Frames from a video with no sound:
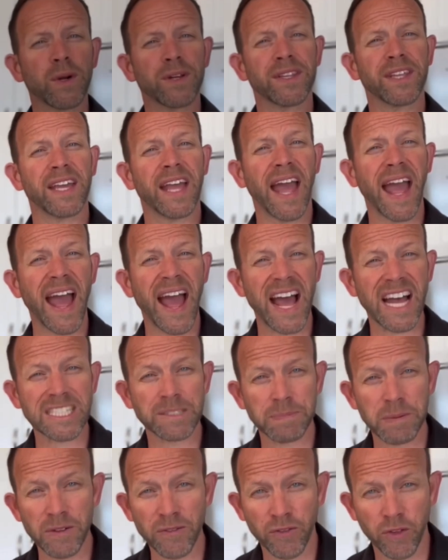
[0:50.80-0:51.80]
the
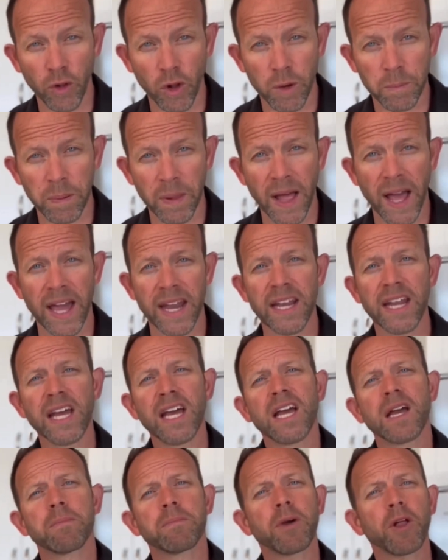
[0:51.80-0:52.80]
Aspen floor plan
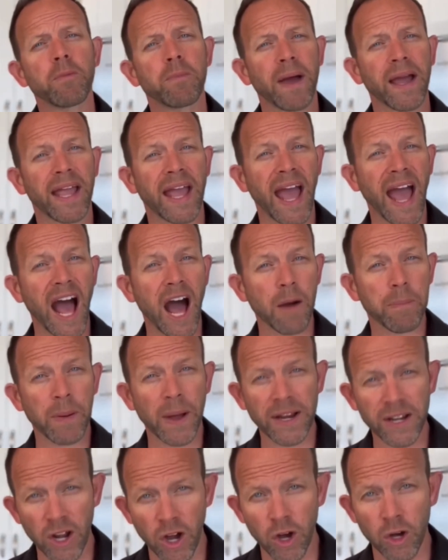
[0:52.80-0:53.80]
built by
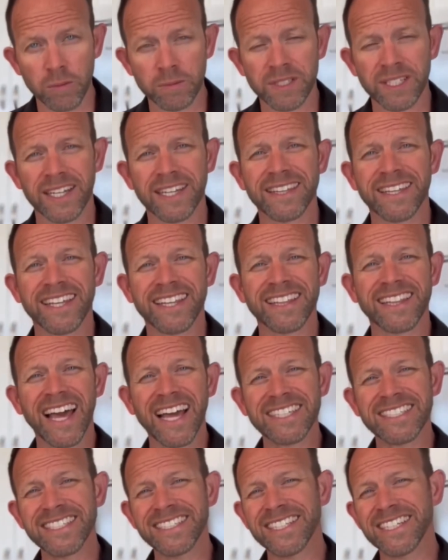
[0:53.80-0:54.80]
Alpine Homes in the
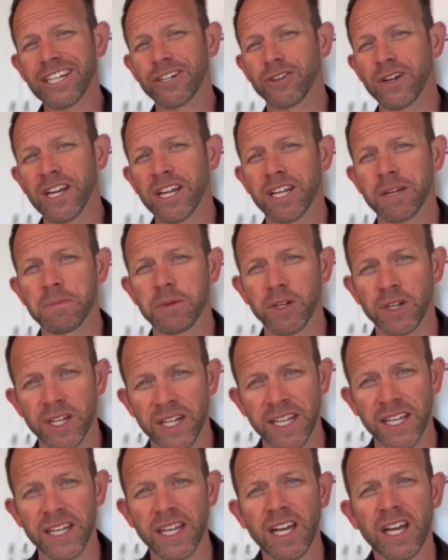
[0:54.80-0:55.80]
Lexington Green
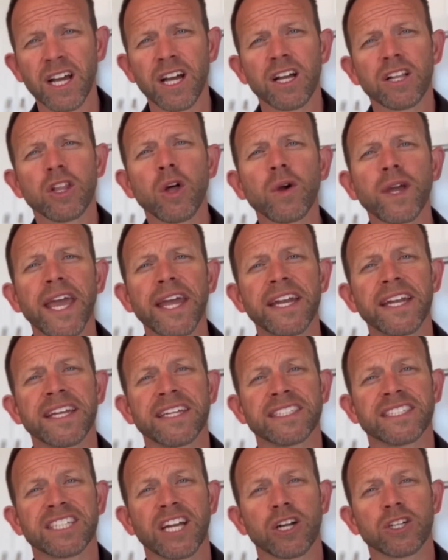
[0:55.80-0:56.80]
community located in
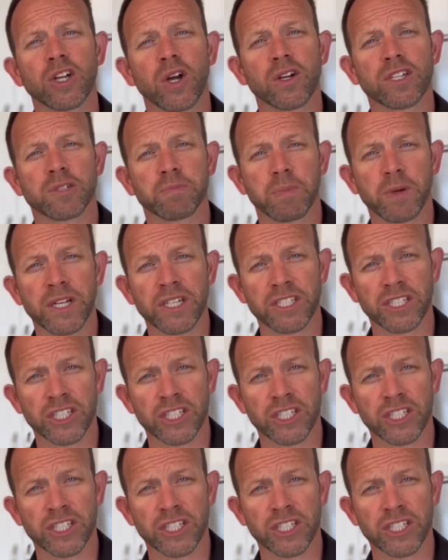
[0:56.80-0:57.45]
Saratoga Springs,